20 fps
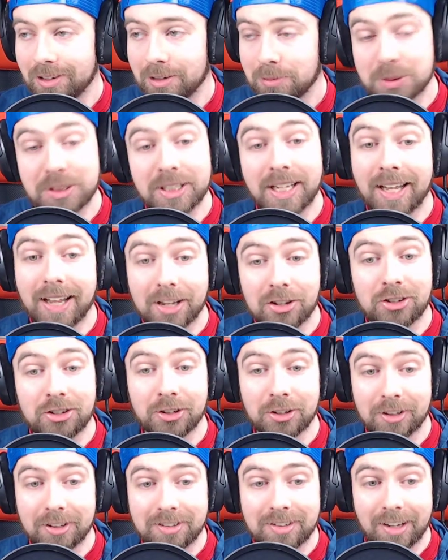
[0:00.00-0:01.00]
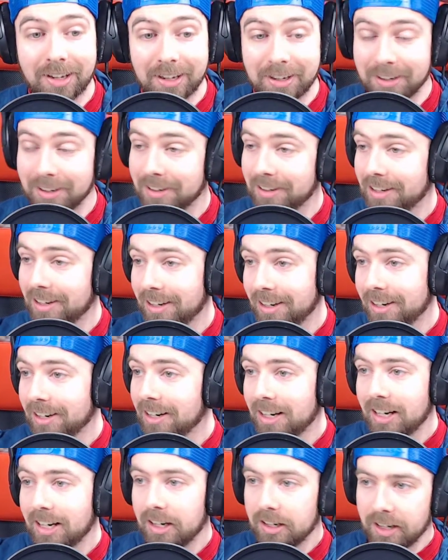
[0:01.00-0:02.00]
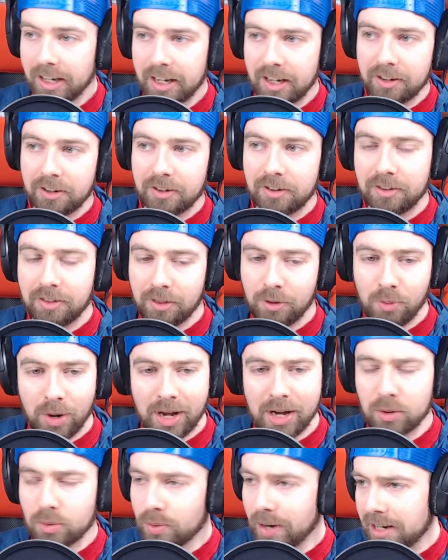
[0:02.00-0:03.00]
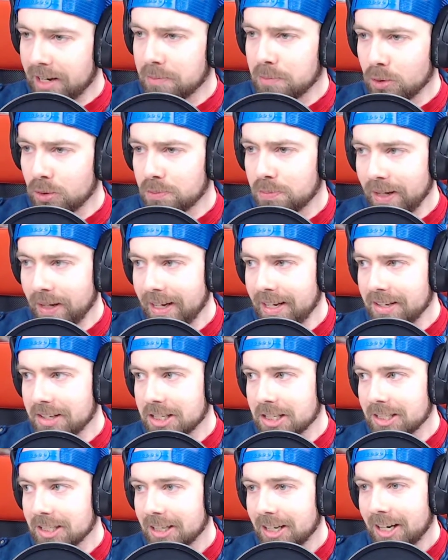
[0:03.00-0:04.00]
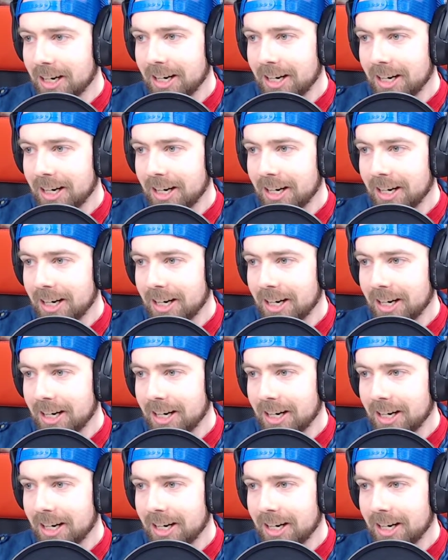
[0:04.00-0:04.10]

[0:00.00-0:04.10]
But yeah, that's good. It's like the way Red Moon plays